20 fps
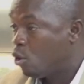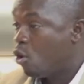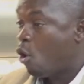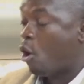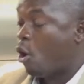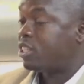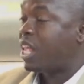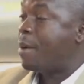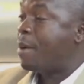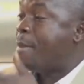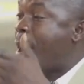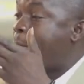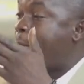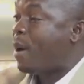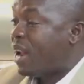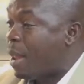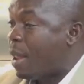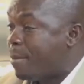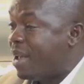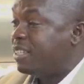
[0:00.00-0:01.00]
Or say about
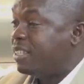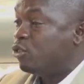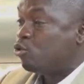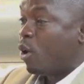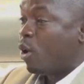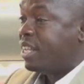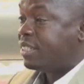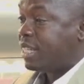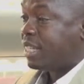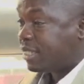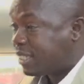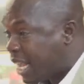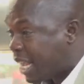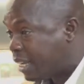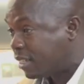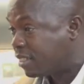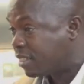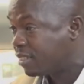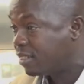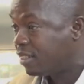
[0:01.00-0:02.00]
parliament in
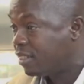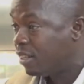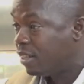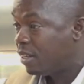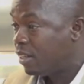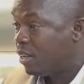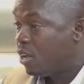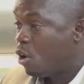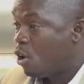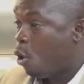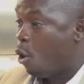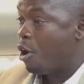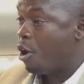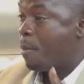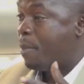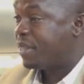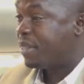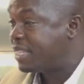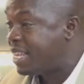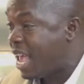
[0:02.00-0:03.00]
2016. Or
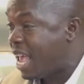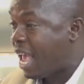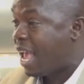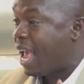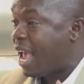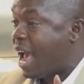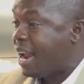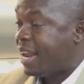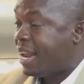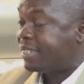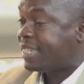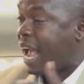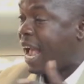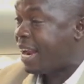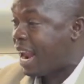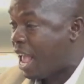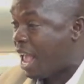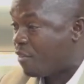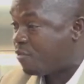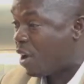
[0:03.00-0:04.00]
repeat here, at the
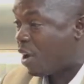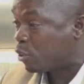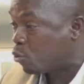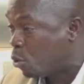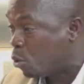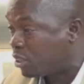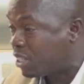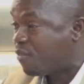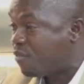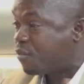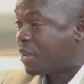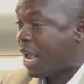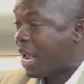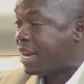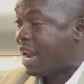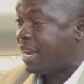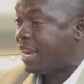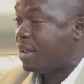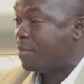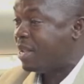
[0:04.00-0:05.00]
China, in fact, once if
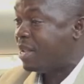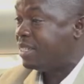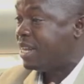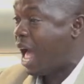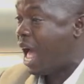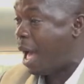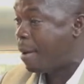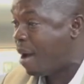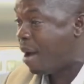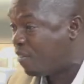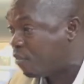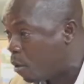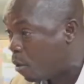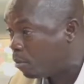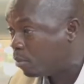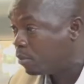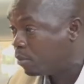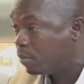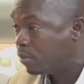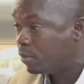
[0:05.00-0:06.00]
China never in our
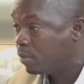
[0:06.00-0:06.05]
form.